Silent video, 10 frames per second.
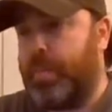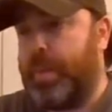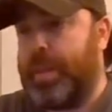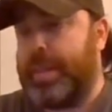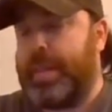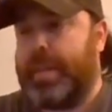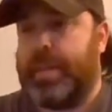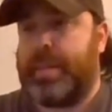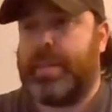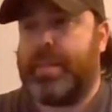but
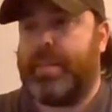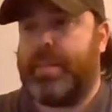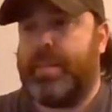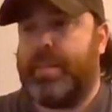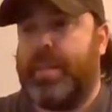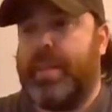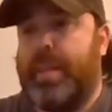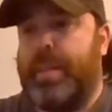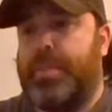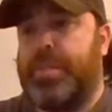like
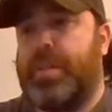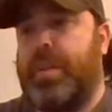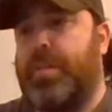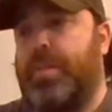if you saw,